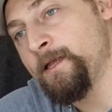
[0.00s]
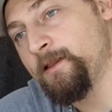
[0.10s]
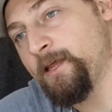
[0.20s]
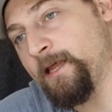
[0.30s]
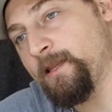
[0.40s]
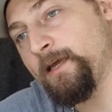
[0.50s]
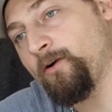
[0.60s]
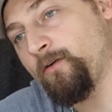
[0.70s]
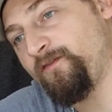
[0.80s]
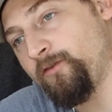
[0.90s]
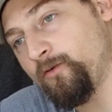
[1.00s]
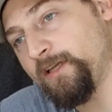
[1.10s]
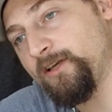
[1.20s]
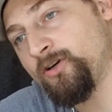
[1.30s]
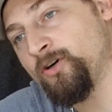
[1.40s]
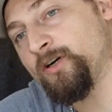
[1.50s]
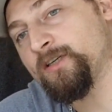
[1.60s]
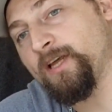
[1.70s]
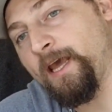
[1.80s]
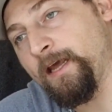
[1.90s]
that they are fully
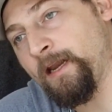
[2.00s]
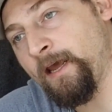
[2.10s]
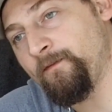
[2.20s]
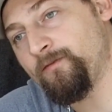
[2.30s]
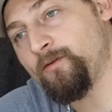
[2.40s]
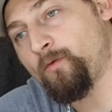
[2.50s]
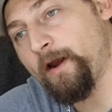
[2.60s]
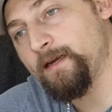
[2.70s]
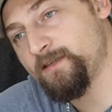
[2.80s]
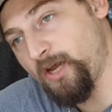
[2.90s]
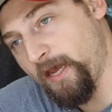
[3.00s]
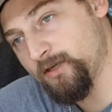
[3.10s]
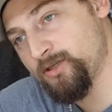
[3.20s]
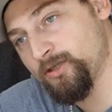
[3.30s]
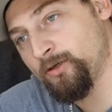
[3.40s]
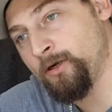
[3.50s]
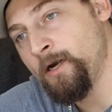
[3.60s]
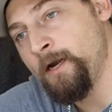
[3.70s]
cooked and have the right texture,